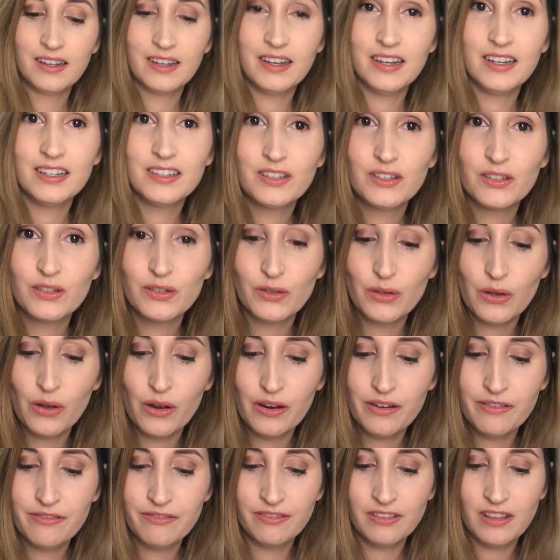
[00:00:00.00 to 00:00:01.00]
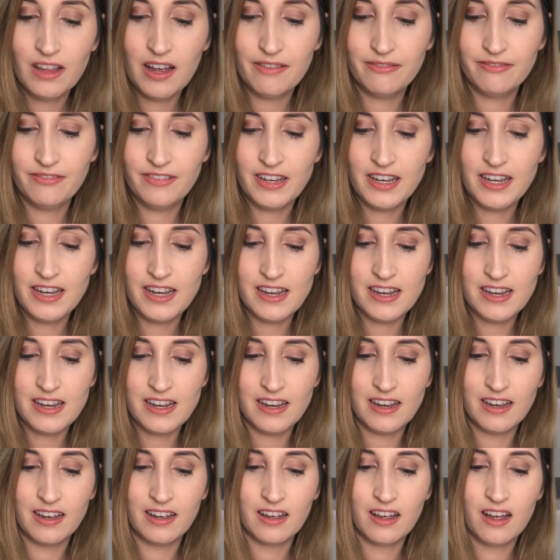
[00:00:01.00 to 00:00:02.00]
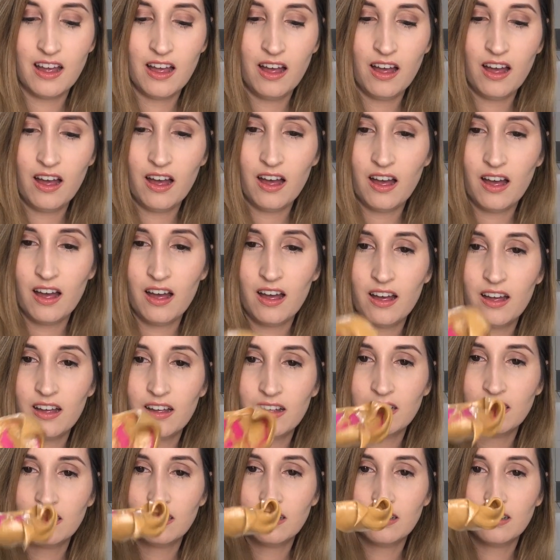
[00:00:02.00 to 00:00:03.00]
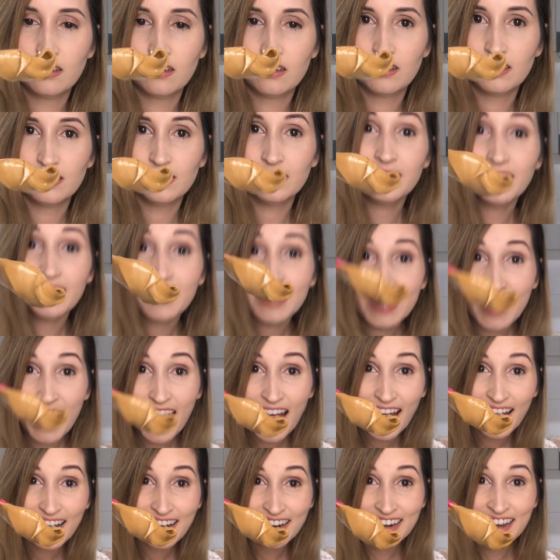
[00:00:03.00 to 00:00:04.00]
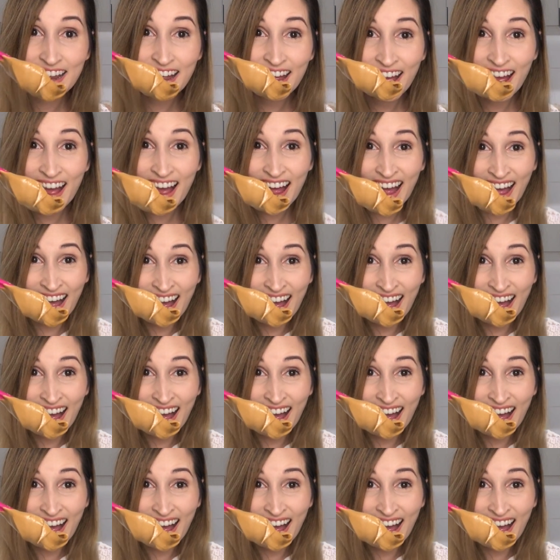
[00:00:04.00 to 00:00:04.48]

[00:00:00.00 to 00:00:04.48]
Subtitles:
It's so fluffy. Look at that.